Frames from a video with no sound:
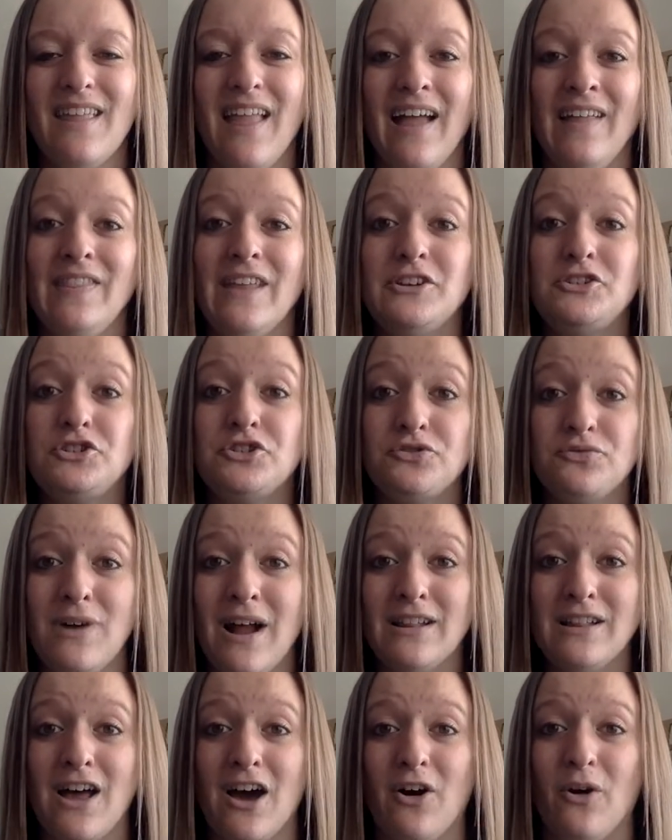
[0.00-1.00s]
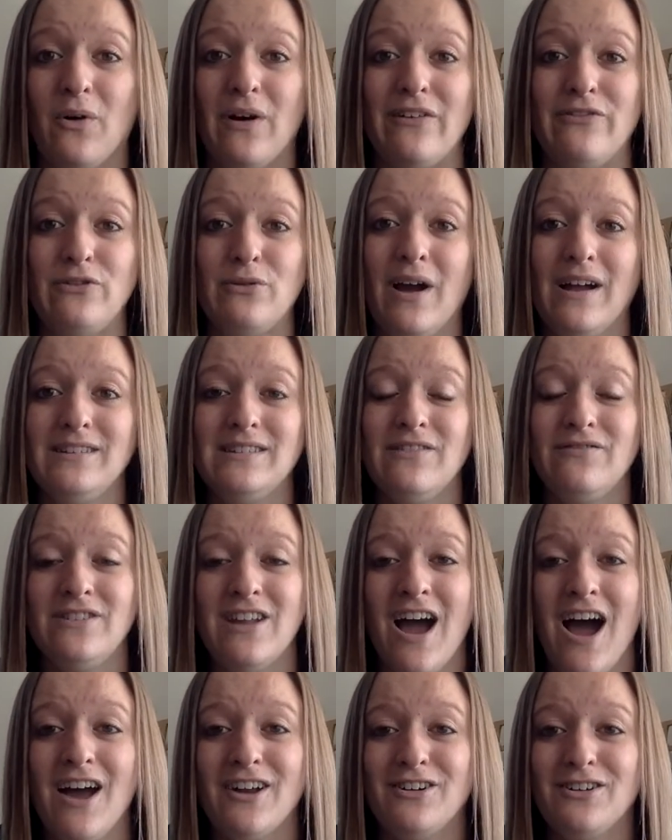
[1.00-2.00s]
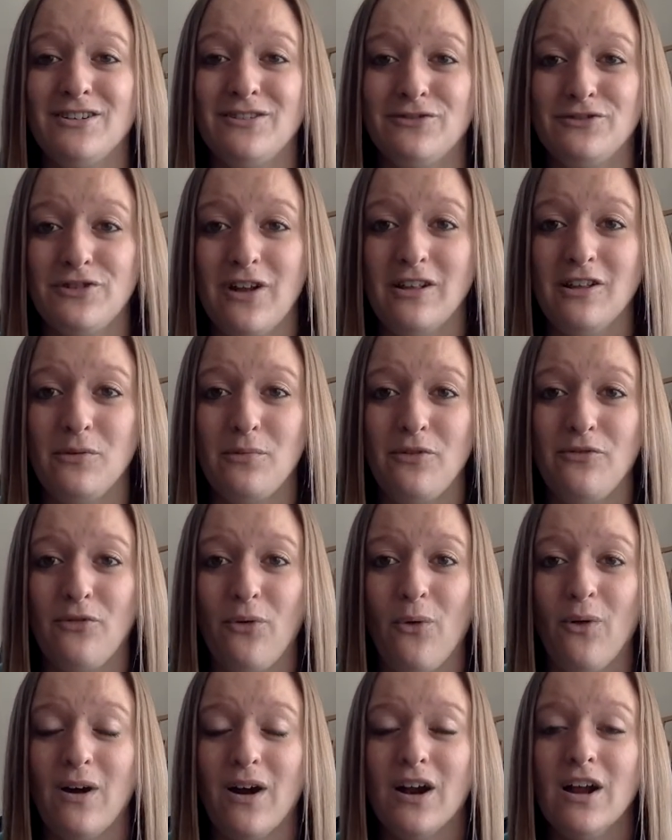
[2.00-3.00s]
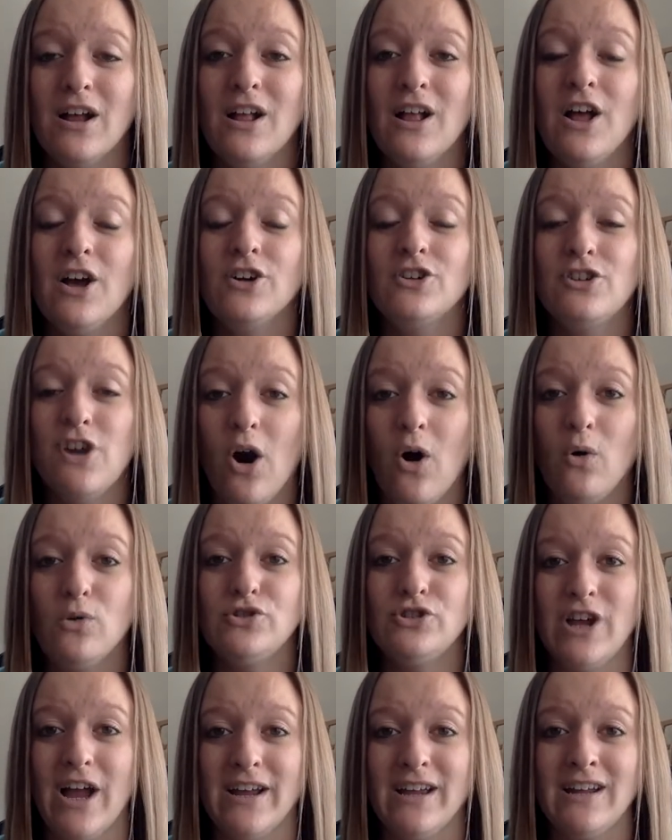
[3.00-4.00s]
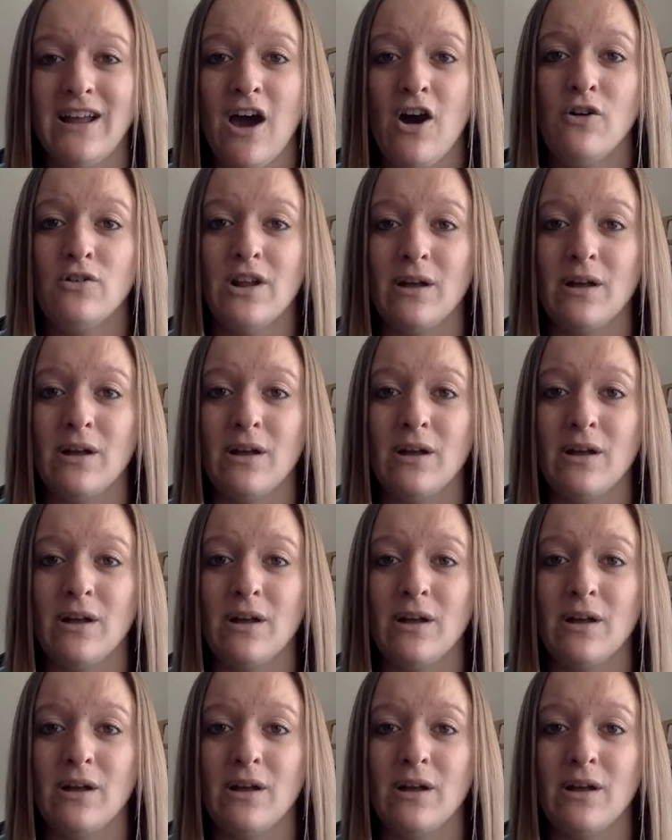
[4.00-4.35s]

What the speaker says: And then Trello. If you guys have not heard of Trello before, go check it out.